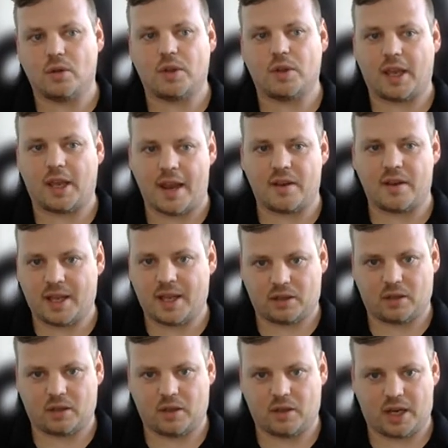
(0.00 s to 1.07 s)
you'll create in
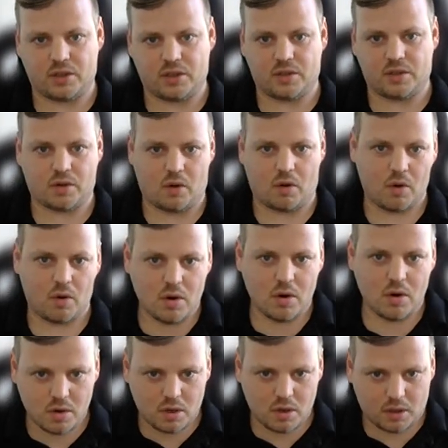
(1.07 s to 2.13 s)
that collection. So
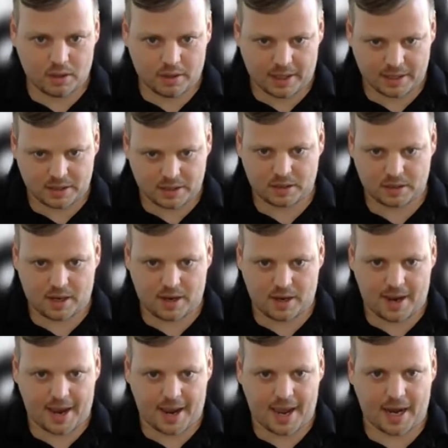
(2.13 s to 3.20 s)
let's
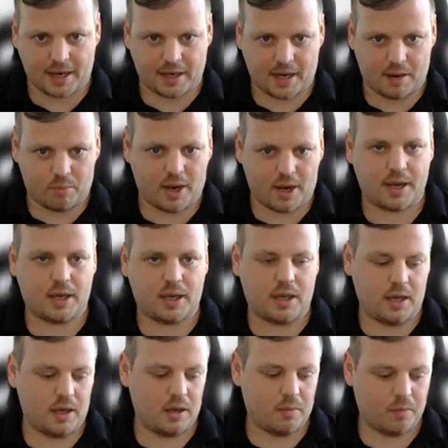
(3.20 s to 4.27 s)
add an API
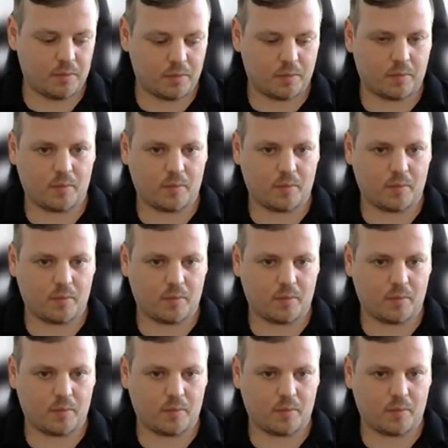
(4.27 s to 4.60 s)
key.